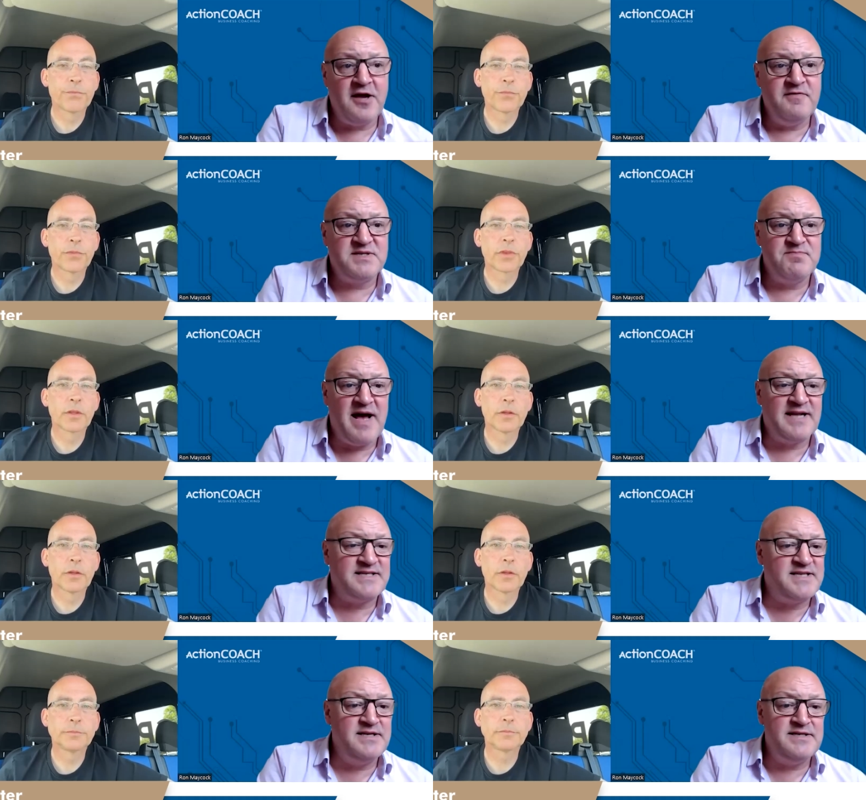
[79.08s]
Speaker 1: over to
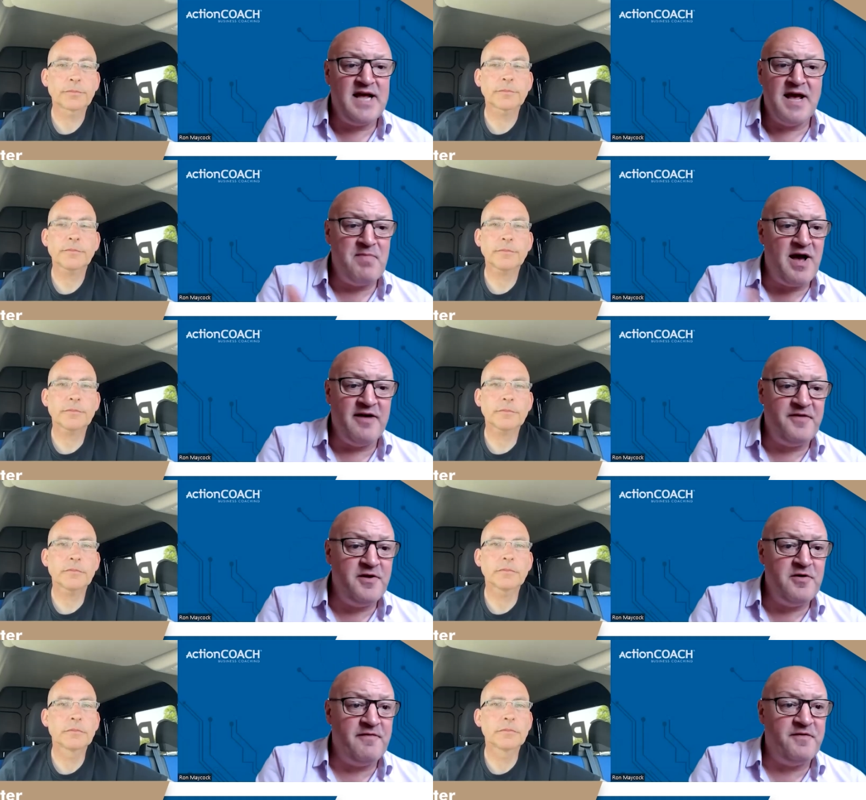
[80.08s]
Matt. And uh, Matt,
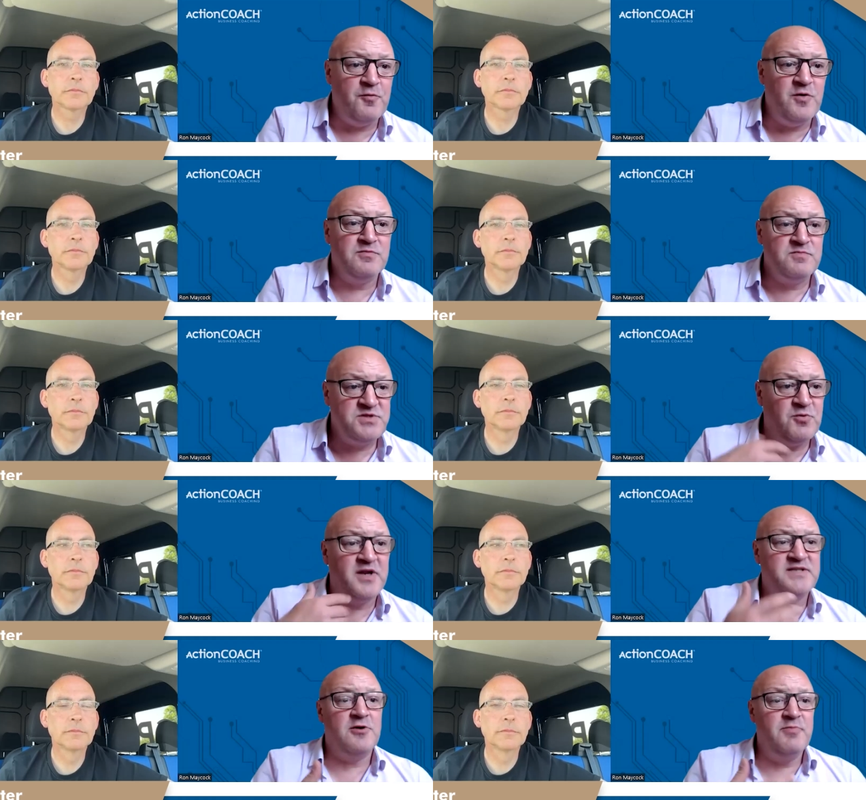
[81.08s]
if you if you will, do you
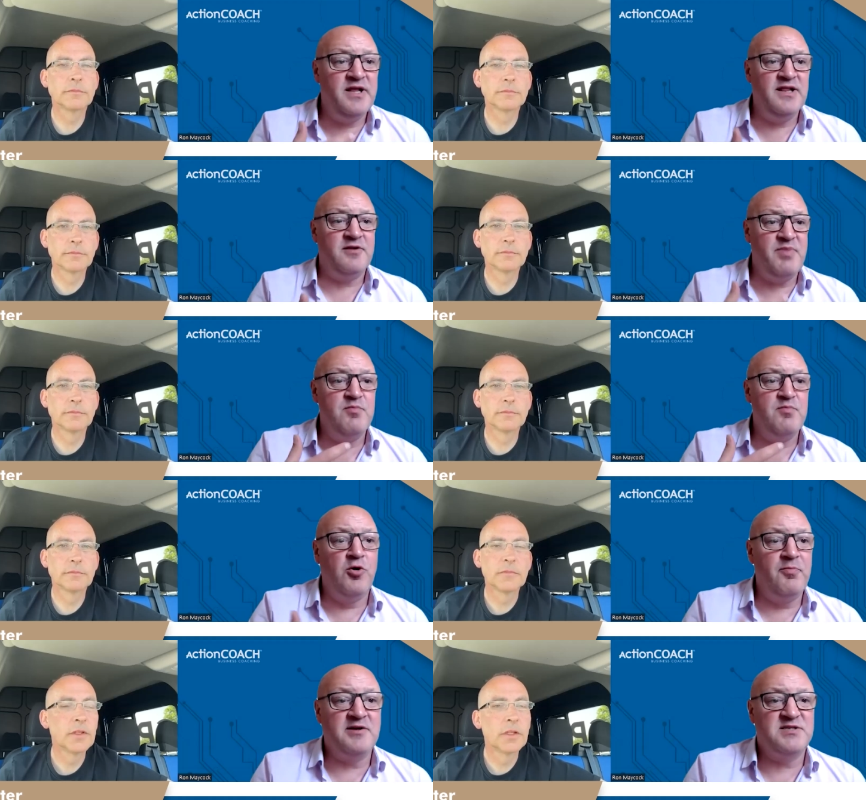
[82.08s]
want to tell me a little bit
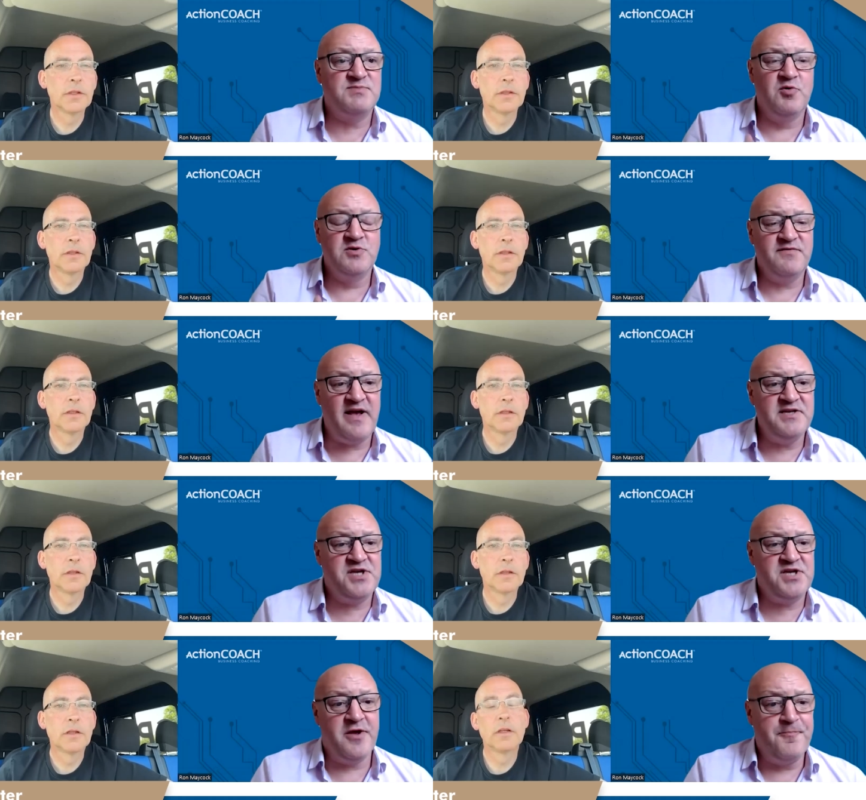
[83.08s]
more about Sportive
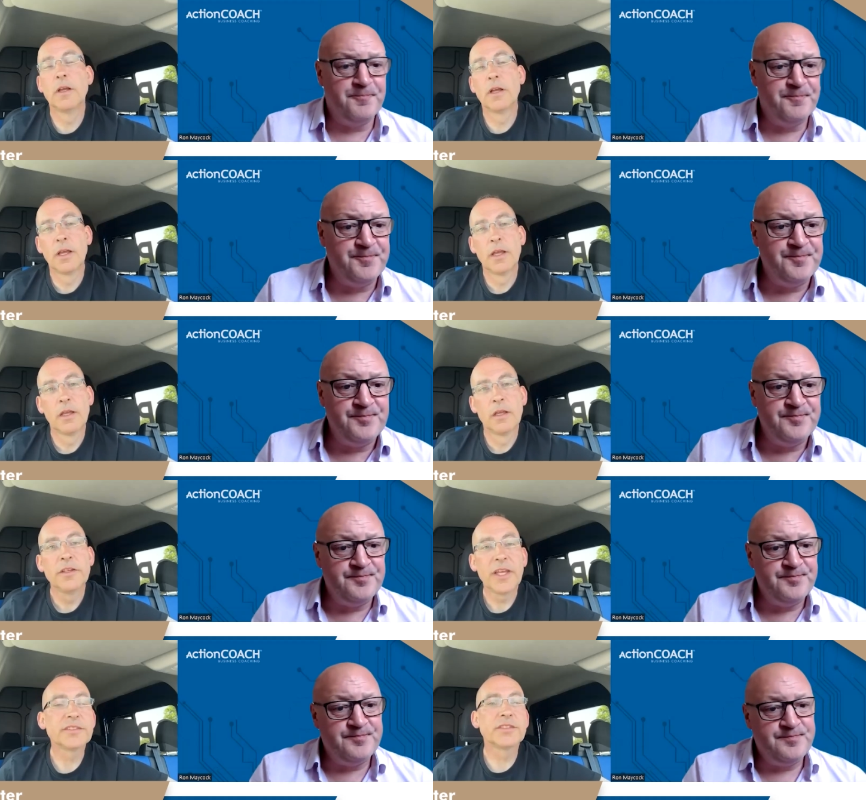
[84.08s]
H Q?
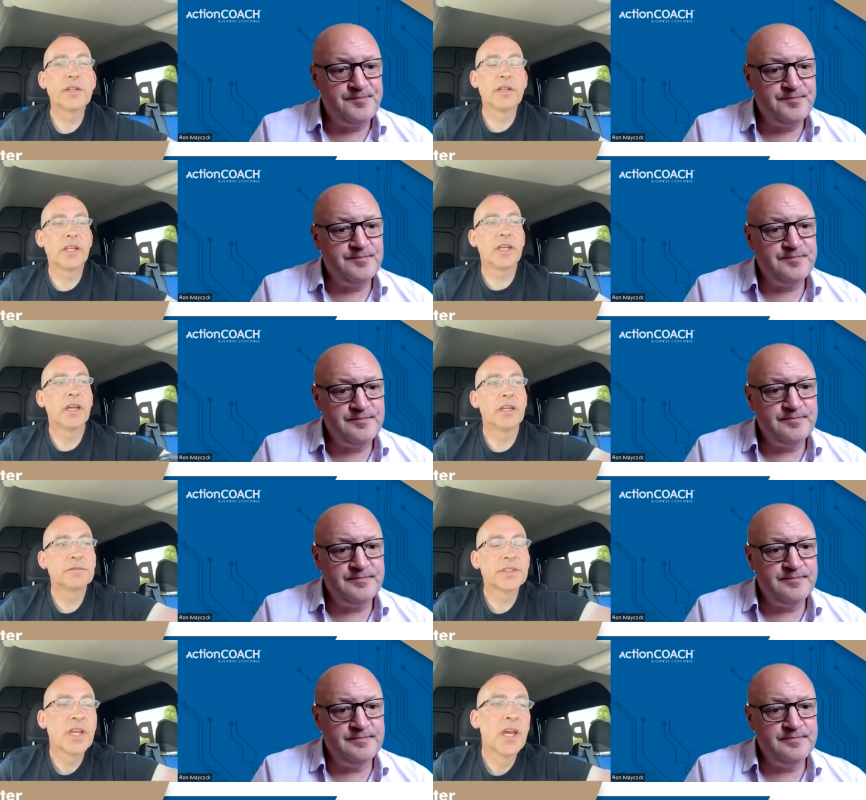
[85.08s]
Speaker 2: Yes, certainly.
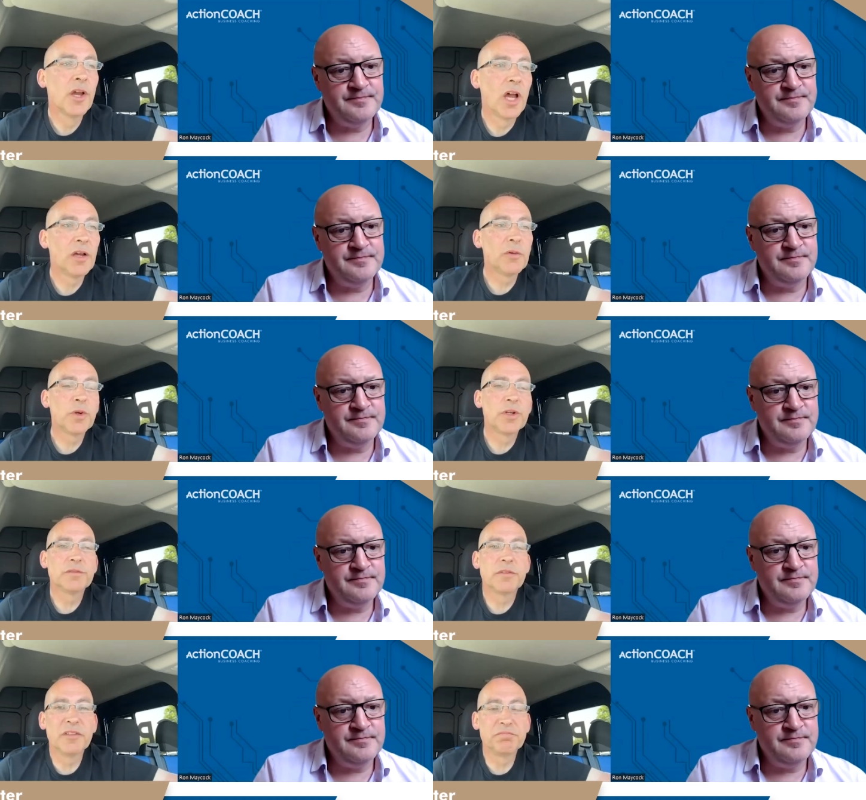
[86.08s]
Uh, uh,
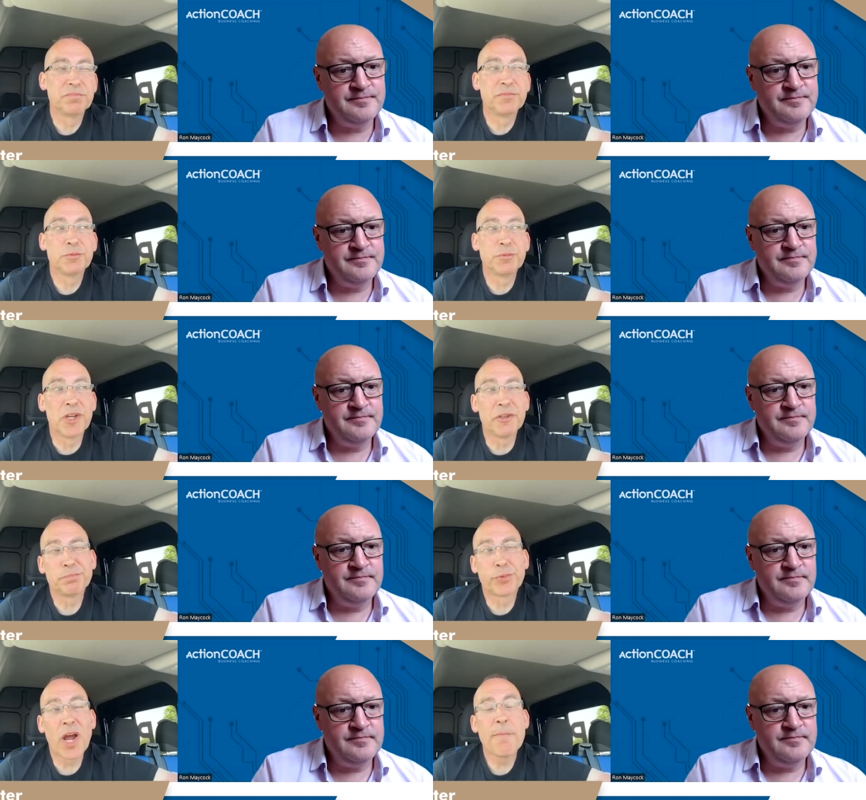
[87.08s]
we're uh,
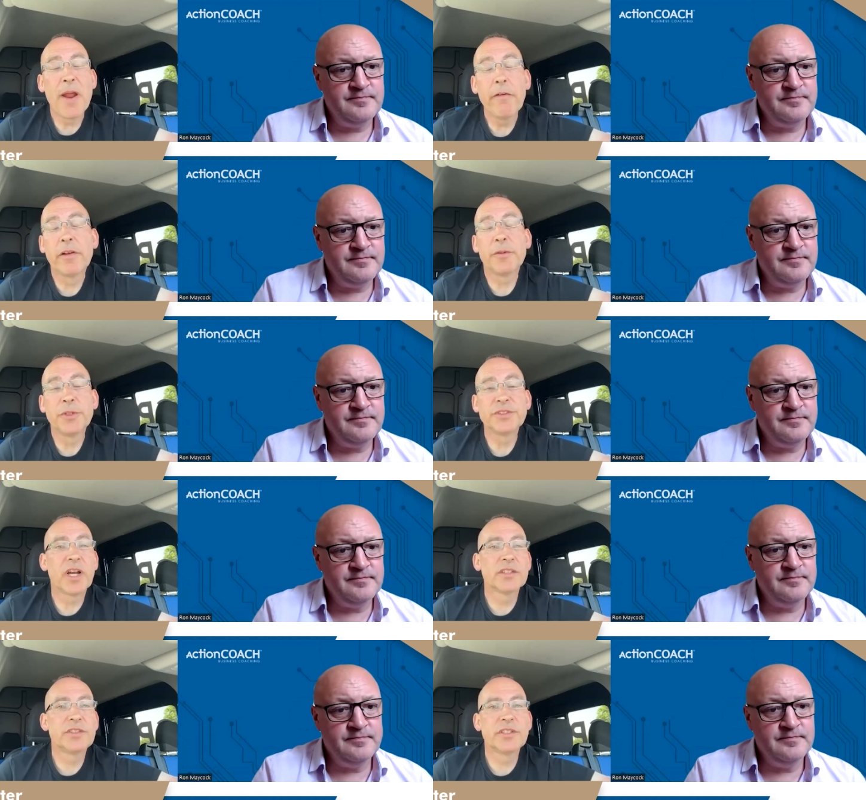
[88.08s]
primarily
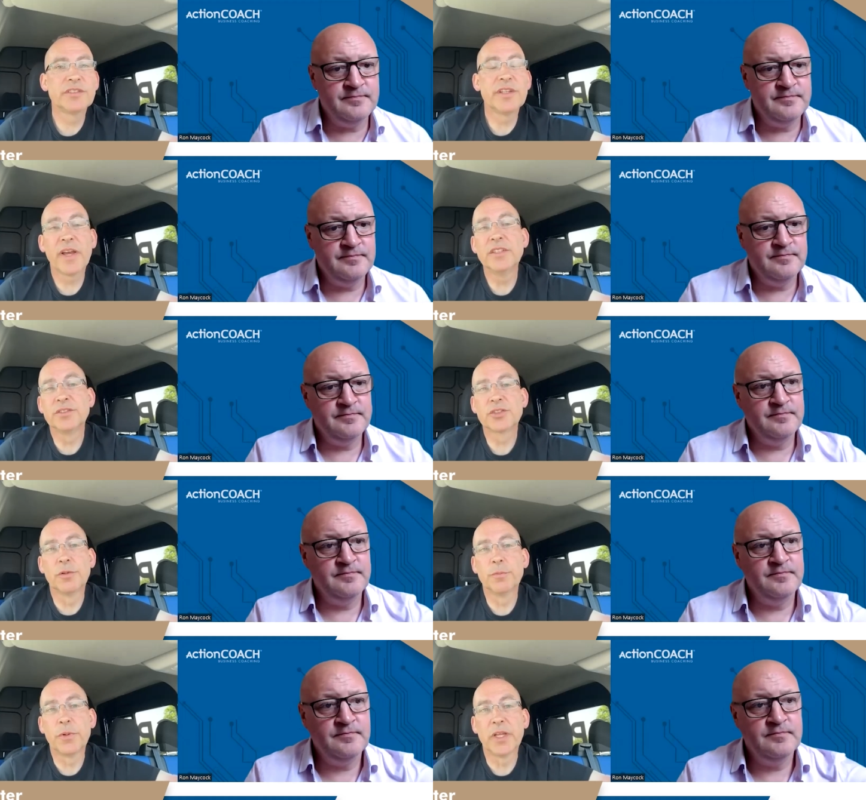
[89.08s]
we started as an
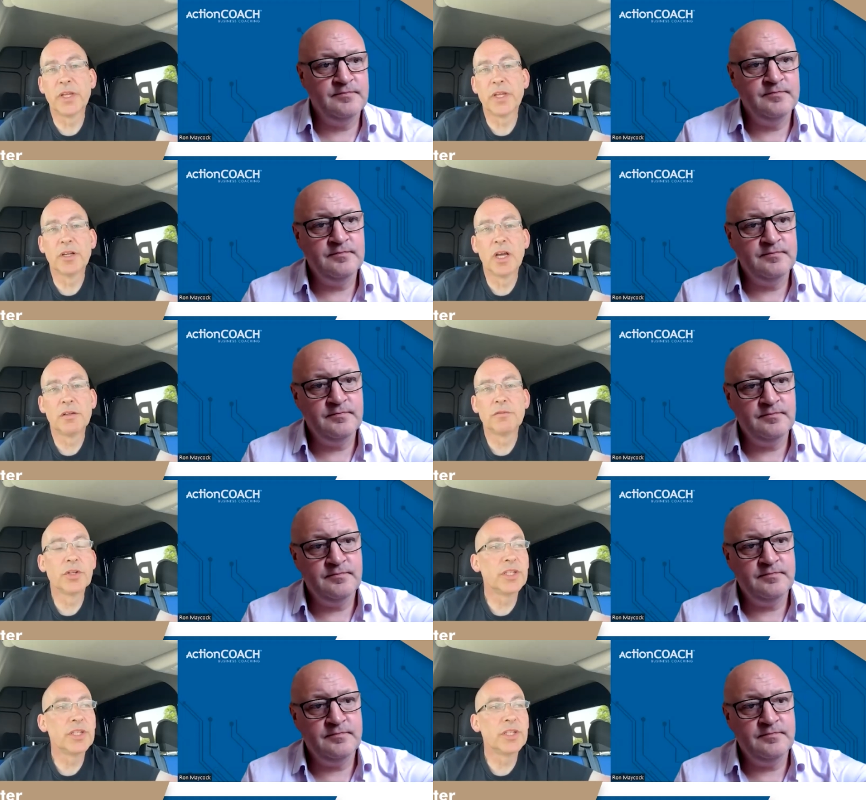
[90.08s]
events company, uh,